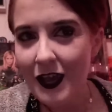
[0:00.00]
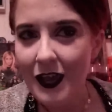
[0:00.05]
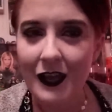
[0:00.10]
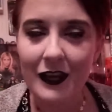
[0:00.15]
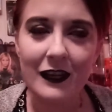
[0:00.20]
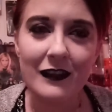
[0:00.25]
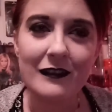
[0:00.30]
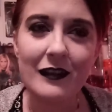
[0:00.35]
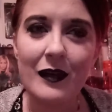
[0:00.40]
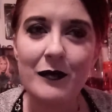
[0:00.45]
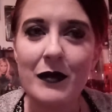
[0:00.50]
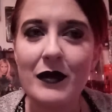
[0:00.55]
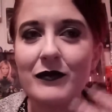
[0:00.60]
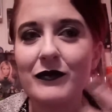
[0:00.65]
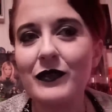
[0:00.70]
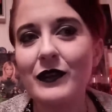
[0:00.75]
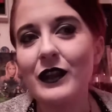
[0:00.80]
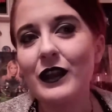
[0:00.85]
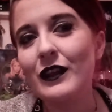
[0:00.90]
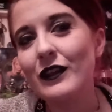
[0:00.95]
Anytime
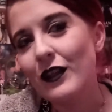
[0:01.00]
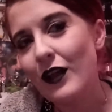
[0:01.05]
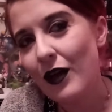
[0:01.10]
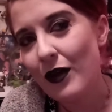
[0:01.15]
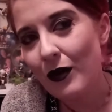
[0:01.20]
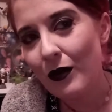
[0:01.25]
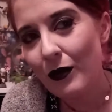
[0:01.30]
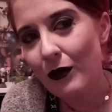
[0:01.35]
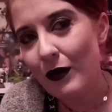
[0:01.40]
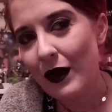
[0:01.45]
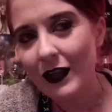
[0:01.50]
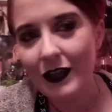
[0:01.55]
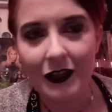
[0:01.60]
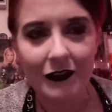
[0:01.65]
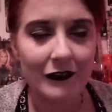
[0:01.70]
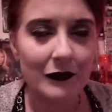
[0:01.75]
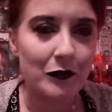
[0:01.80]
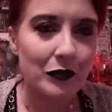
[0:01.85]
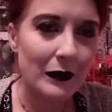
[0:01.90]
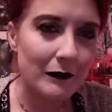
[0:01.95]
I'm feeling low, I
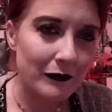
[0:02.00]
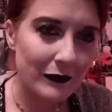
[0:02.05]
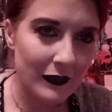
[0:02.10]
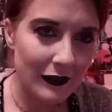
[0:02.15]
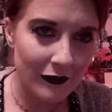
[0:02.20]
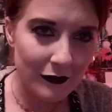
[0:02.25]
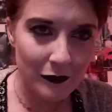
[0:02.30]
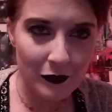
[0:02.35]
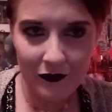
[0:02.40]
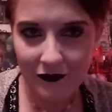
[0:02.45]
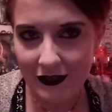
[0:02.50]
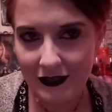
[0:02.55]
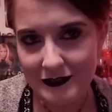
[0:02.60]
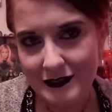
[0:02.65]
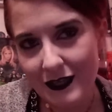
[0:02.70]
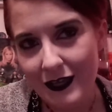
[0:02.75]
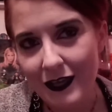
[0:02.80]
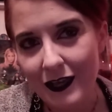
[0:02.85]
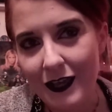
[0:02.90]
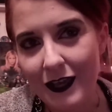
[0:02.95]
like to put these
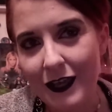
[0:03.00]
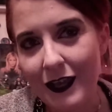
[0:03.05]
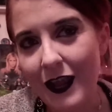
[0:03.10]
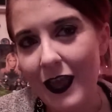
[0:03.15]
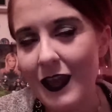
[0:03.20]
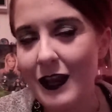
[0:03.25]
movies in,